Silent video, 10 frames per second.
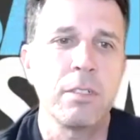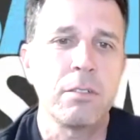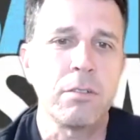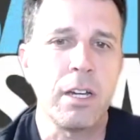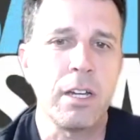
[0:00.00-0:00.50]

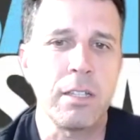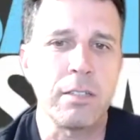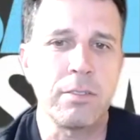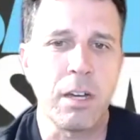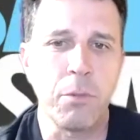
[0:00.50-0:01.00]
right?
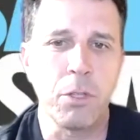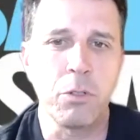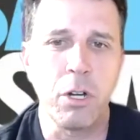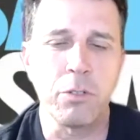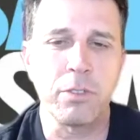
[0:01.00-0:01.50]
As someone who
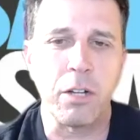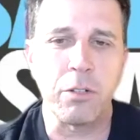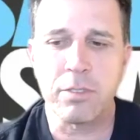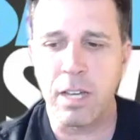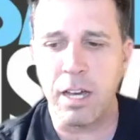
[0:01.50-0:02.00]
goes
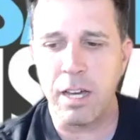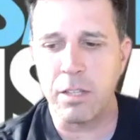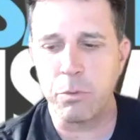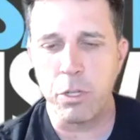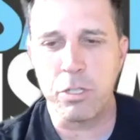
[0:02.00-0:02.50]

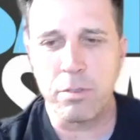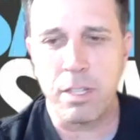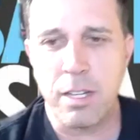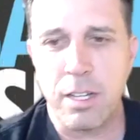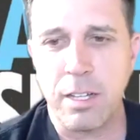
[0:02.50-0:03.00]
outside, washes
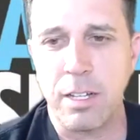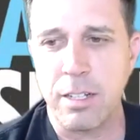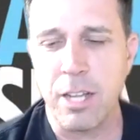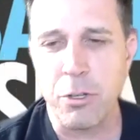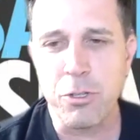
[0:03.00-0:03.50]
the
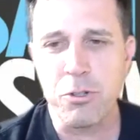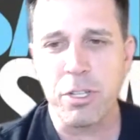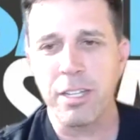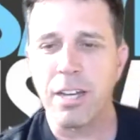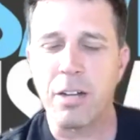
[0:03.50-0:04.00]

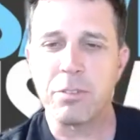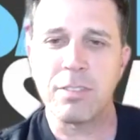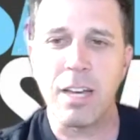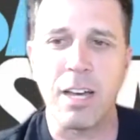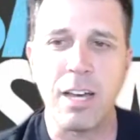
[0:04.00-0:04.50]
laundry
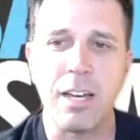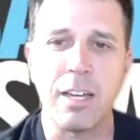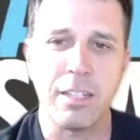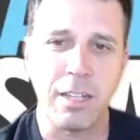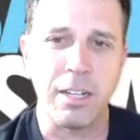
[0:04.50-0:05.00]

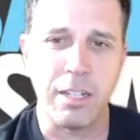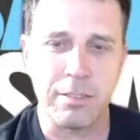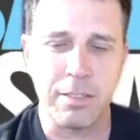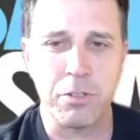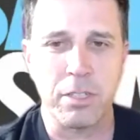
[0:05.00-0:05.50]
outside,
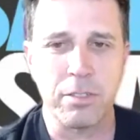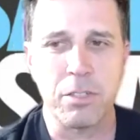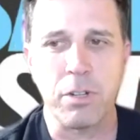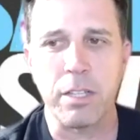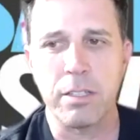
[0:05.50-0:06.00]
etc.,
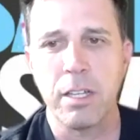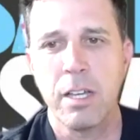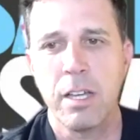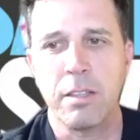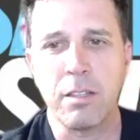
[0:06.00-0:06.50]
etc. And
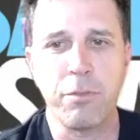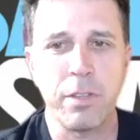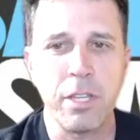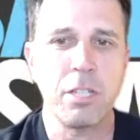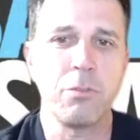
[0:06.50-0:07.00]
the
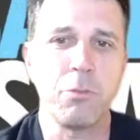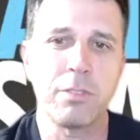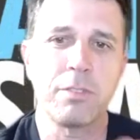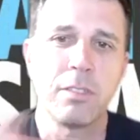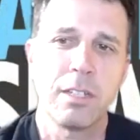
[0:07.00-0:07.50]
definition
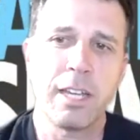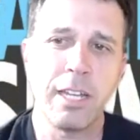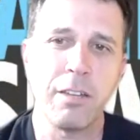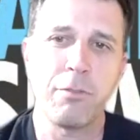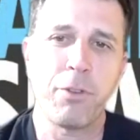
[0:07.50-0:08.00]
was
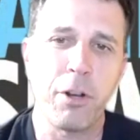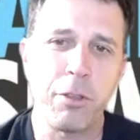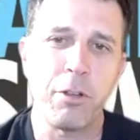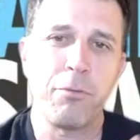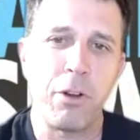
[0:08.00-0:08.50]
getting
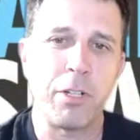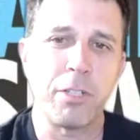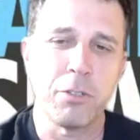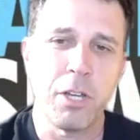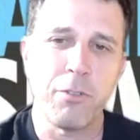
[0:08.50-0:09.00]
further and further.
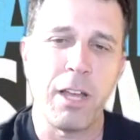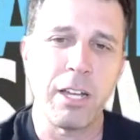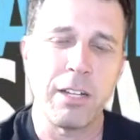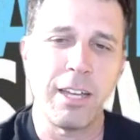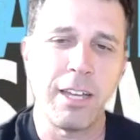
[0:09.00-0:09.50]
So you have
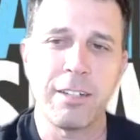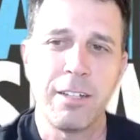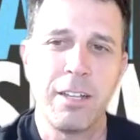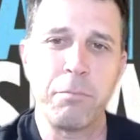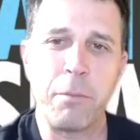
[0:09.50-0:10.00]
like
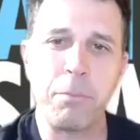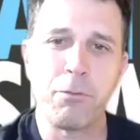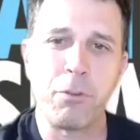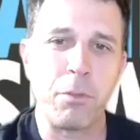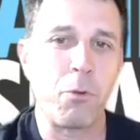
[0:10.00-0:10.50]
people
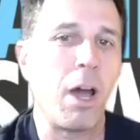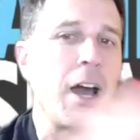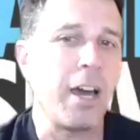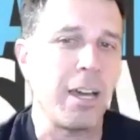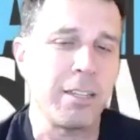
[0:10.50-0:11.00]
from the
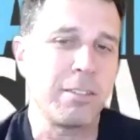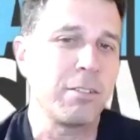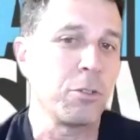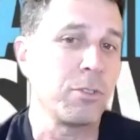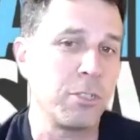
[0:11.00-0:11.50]
right,
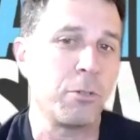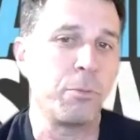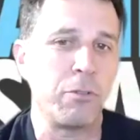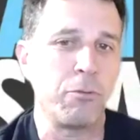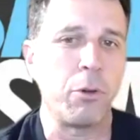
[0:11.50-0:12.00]

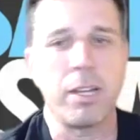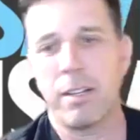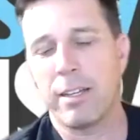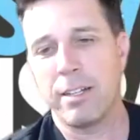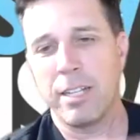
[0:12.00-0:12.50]
considerably from the right,
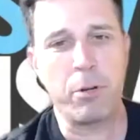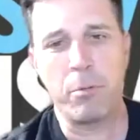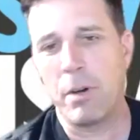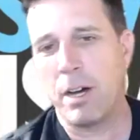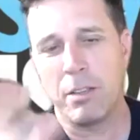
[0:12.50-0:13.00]
like
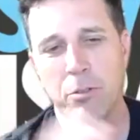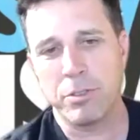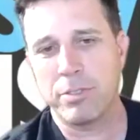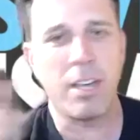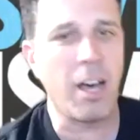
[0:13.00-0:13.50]
Lieberman or
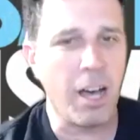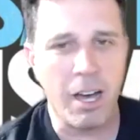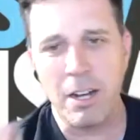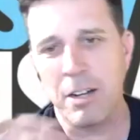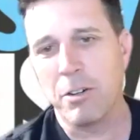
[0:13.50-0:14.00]

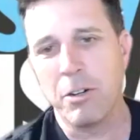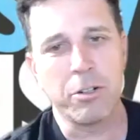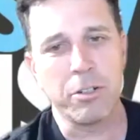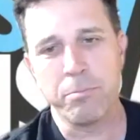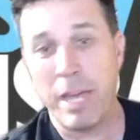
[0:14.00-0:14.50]
Saar
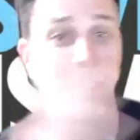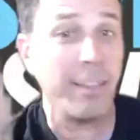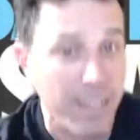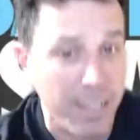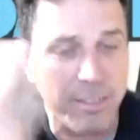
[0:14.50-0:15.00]
or
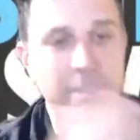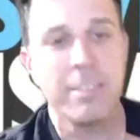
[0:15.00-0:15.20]
Bennett,